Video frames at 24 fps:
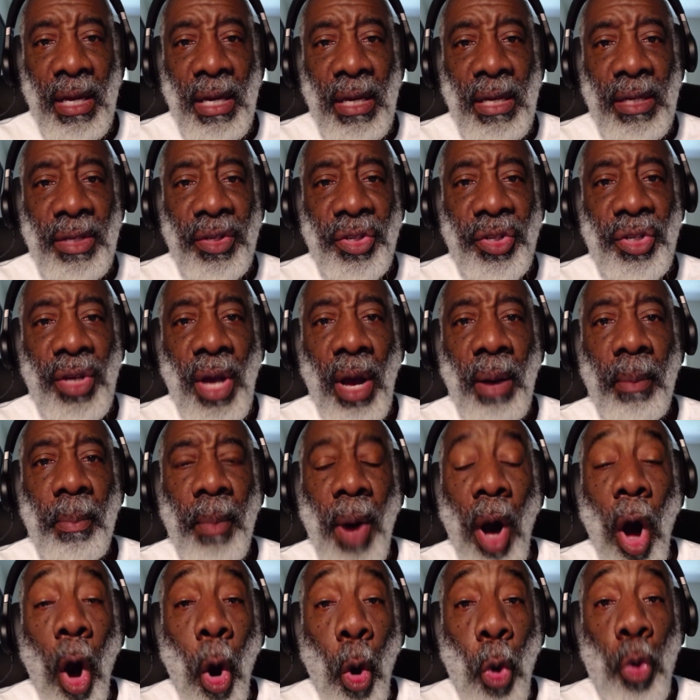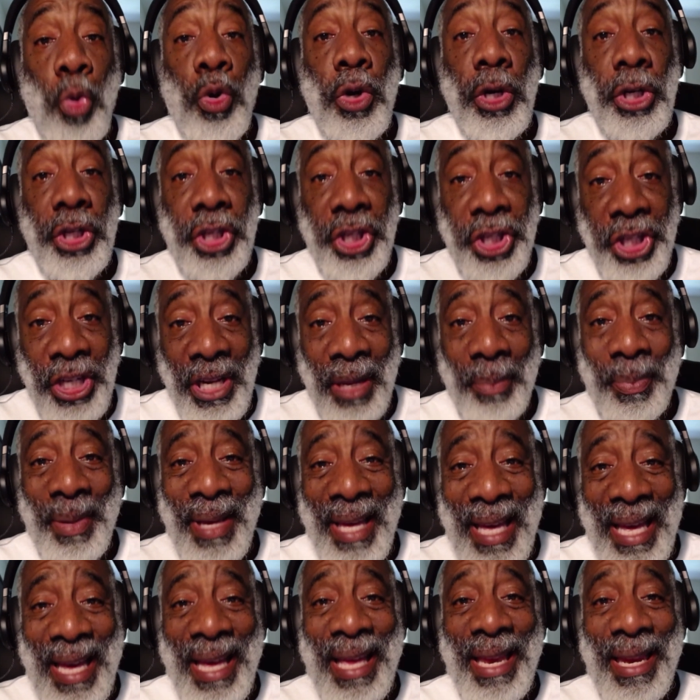some ownership
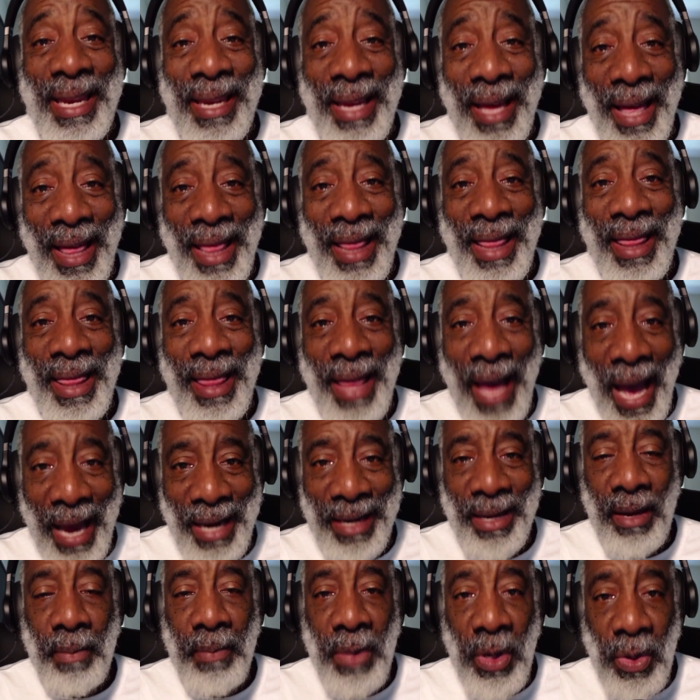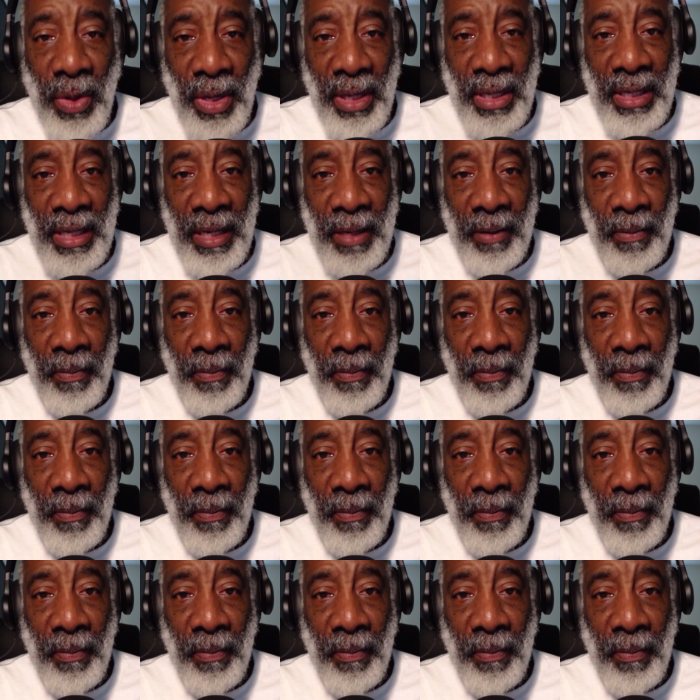in that community.